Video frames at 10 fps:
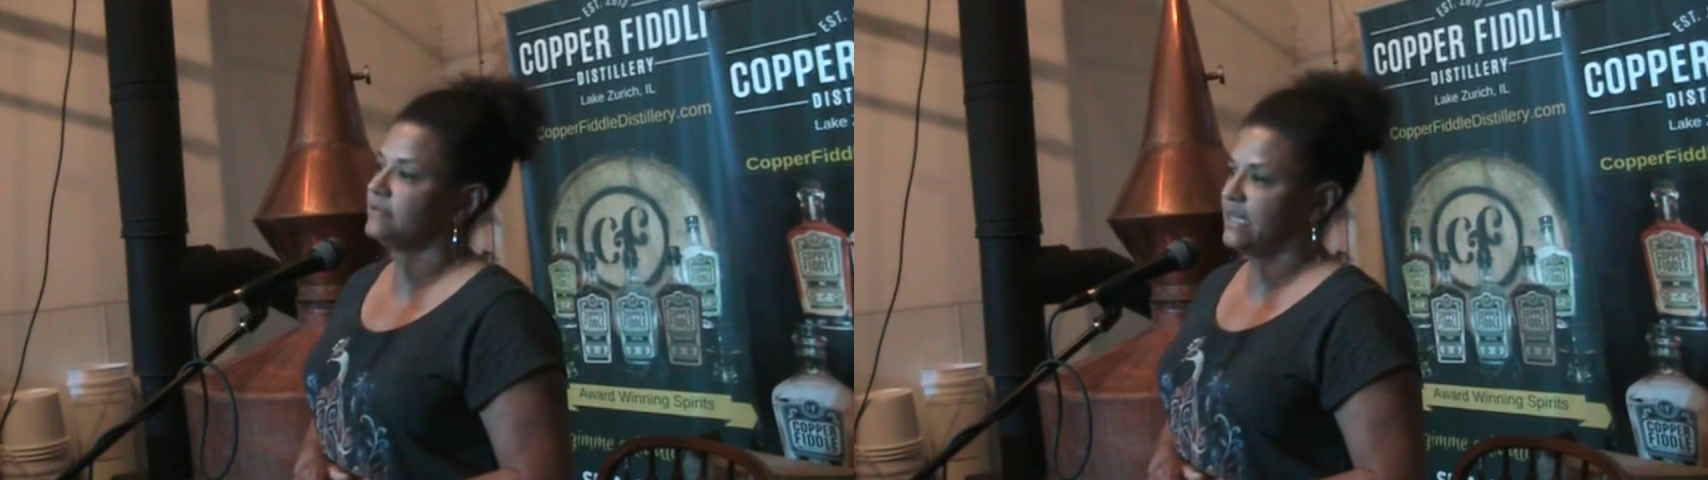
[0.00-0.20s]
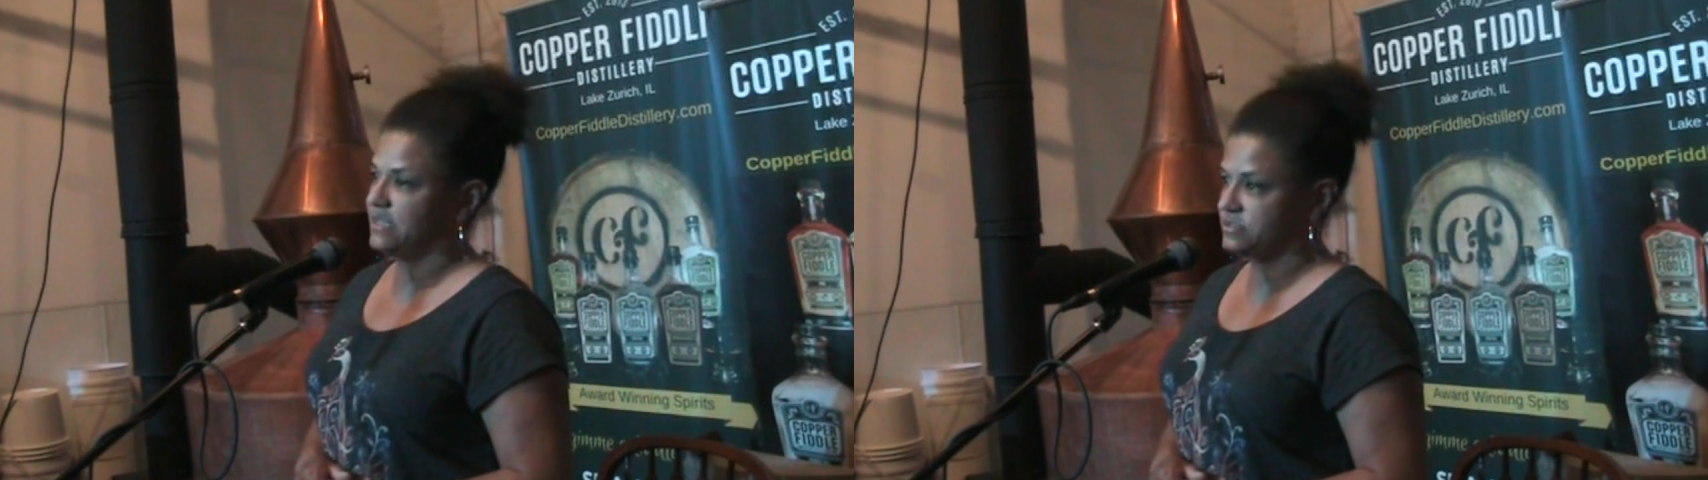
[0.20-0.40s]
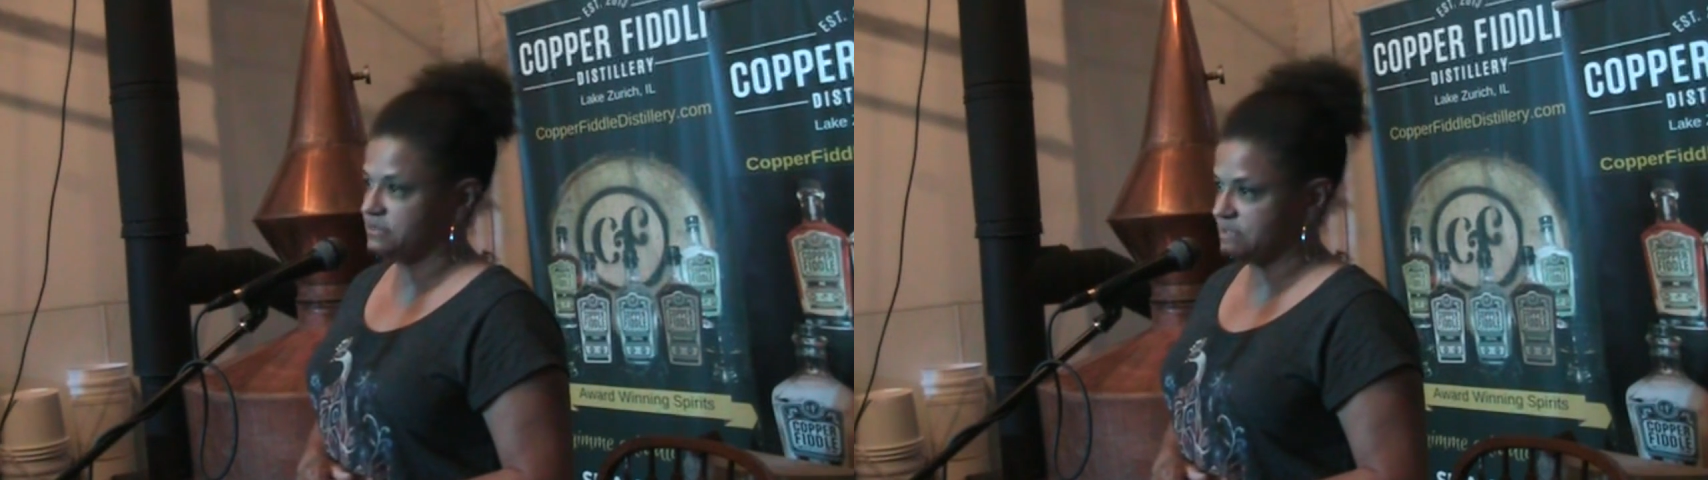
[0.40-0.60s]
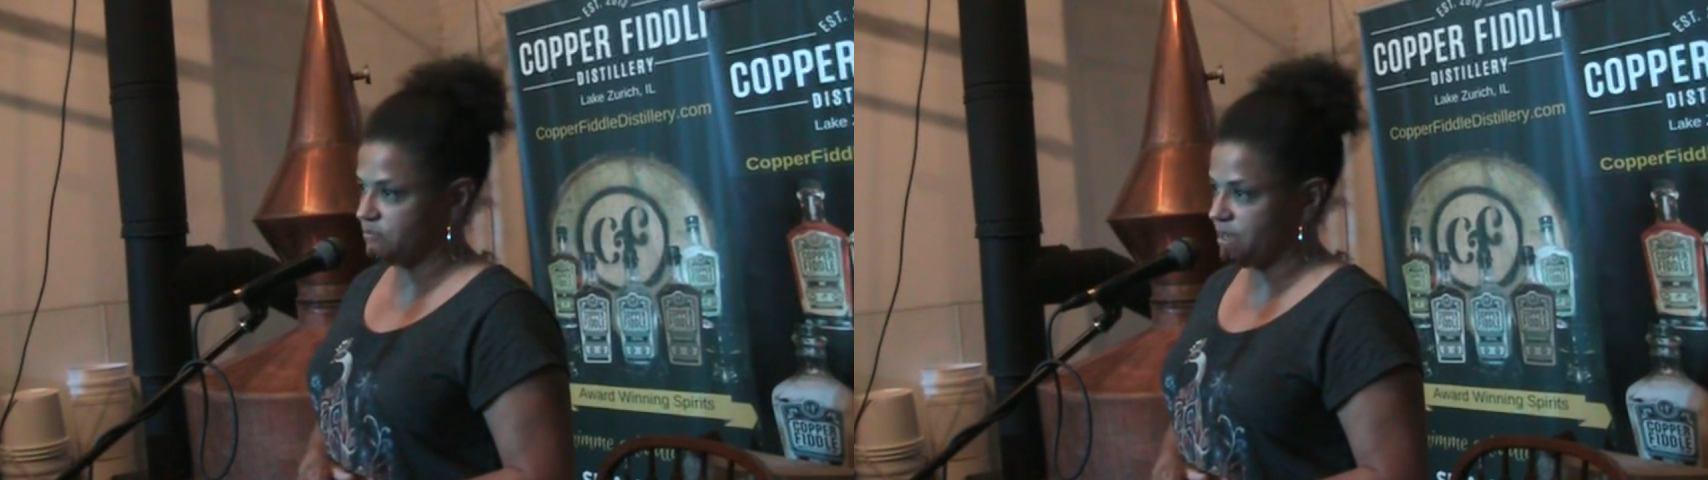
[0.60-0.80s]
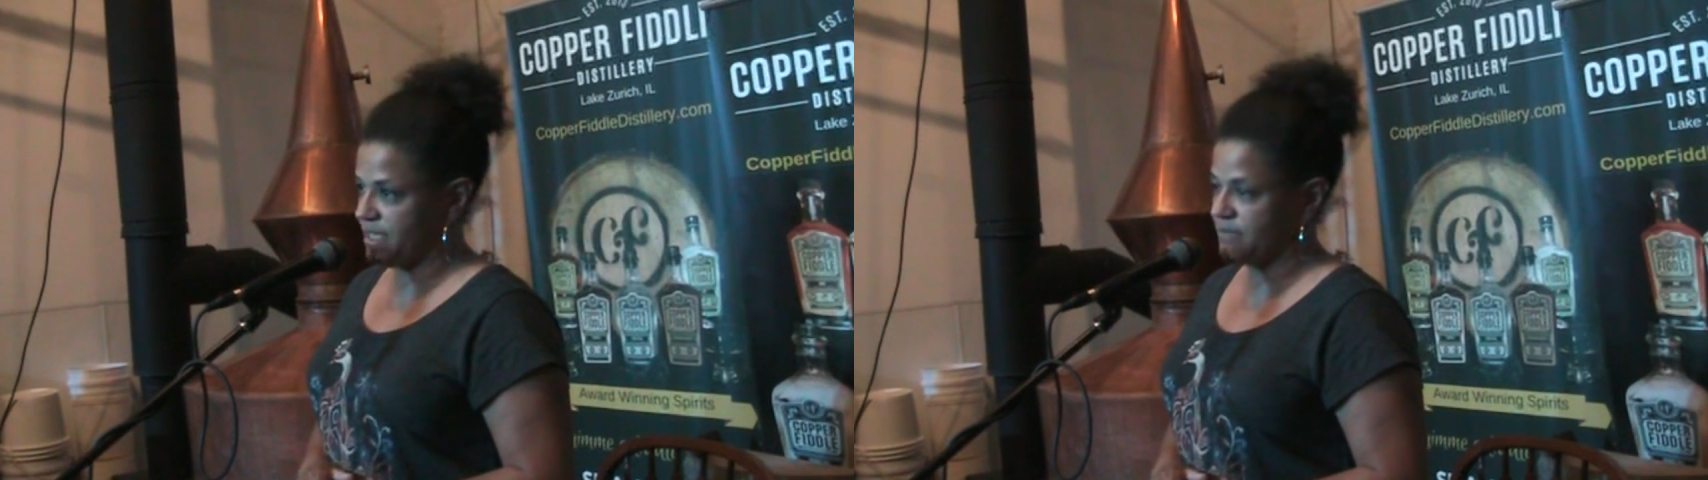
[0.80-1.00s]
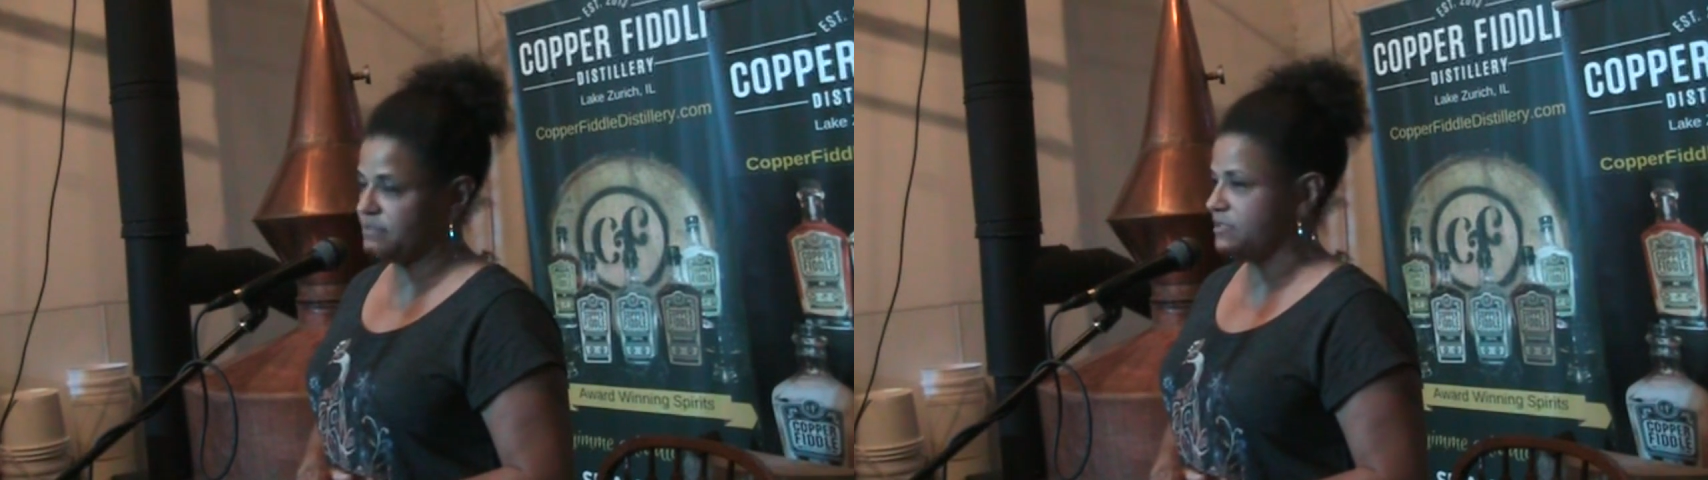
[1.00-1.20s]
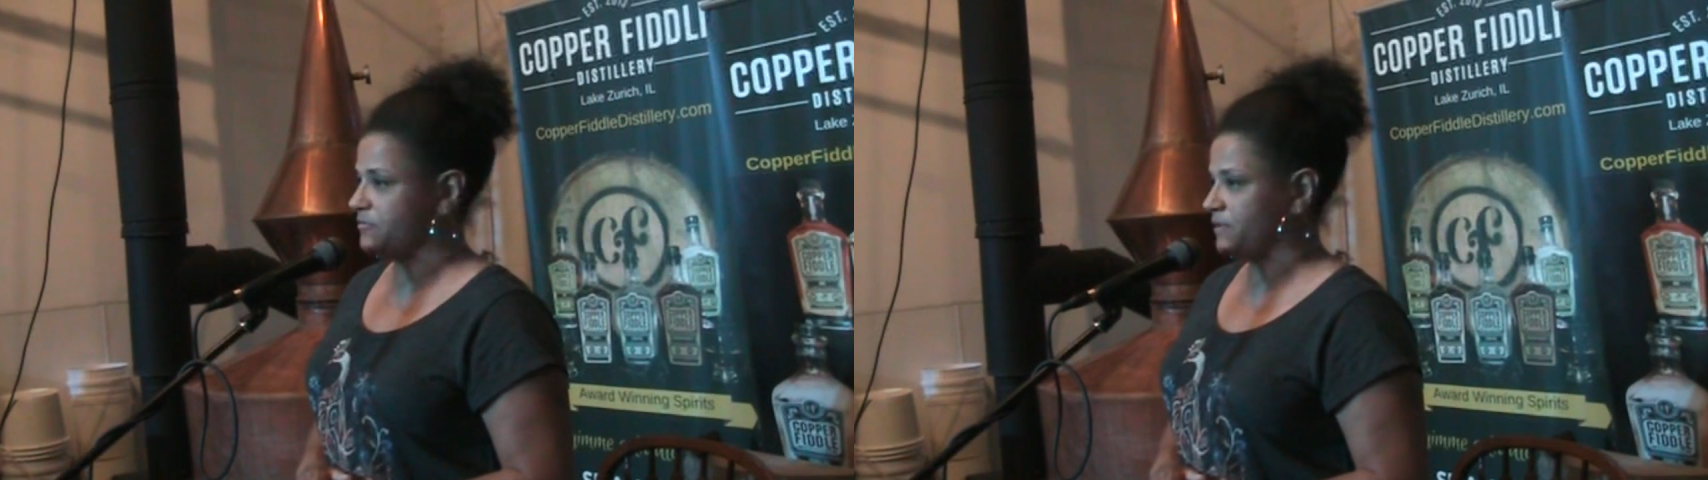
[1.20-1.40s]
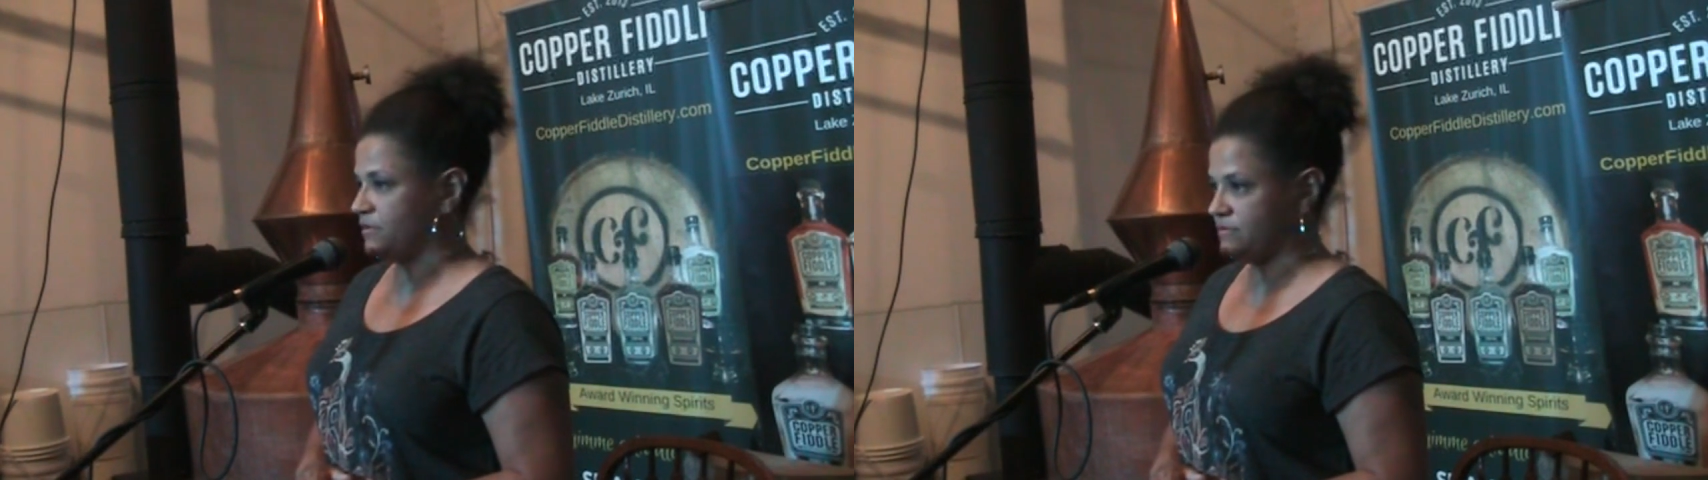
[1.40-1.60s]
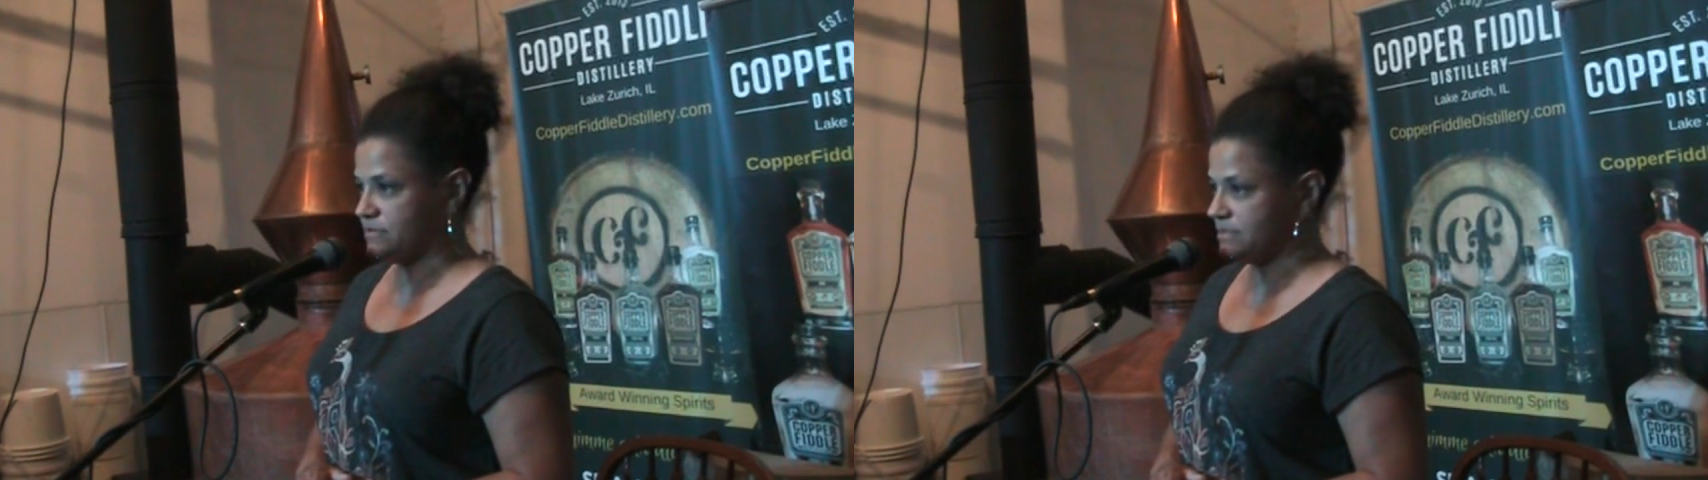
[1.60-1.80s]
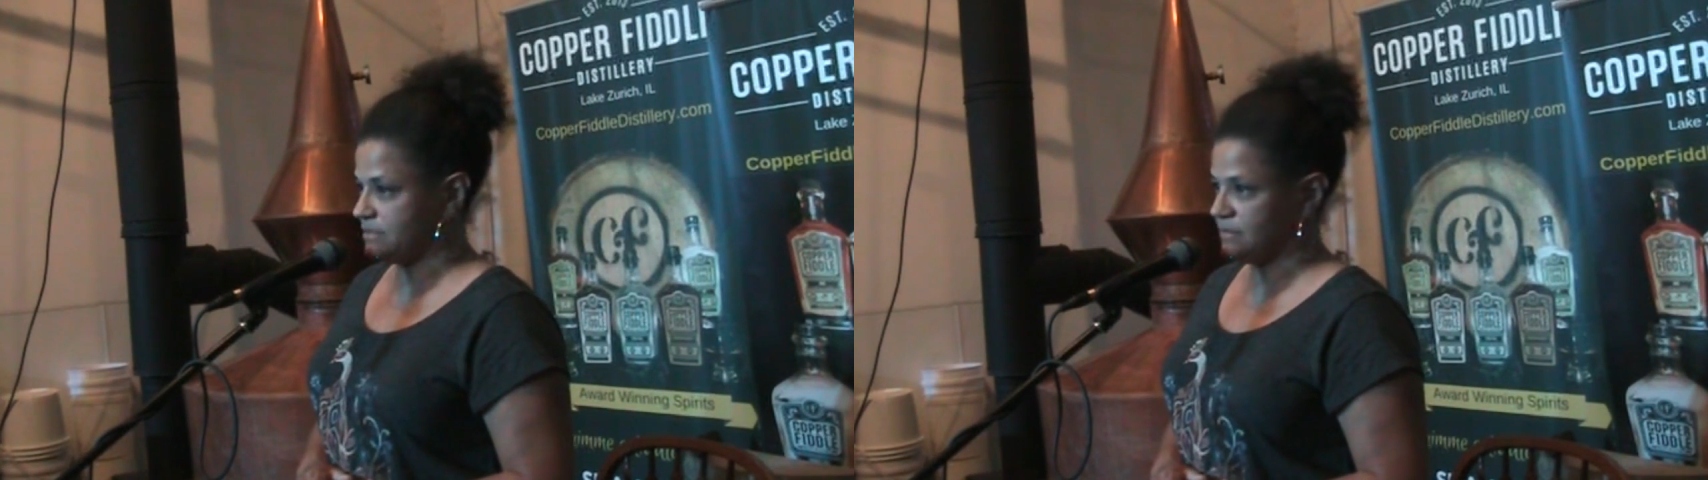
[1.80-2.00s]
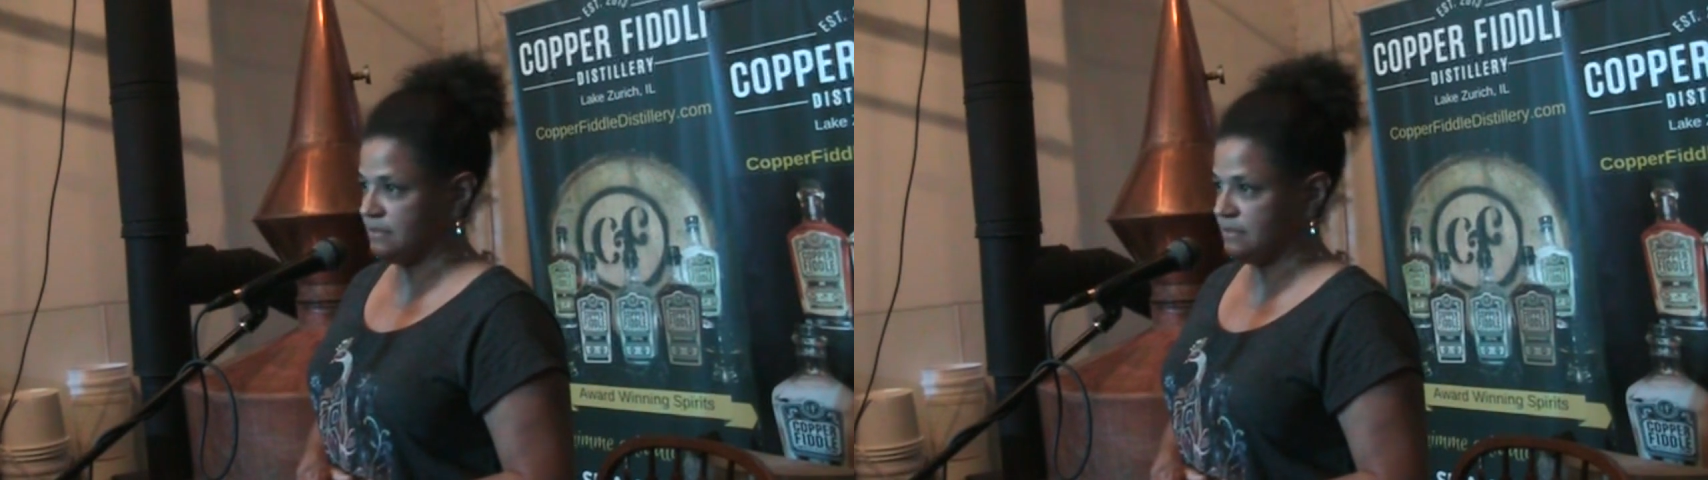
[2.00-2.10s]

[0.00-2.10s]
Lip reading: Cancer had spread. It was in her bones.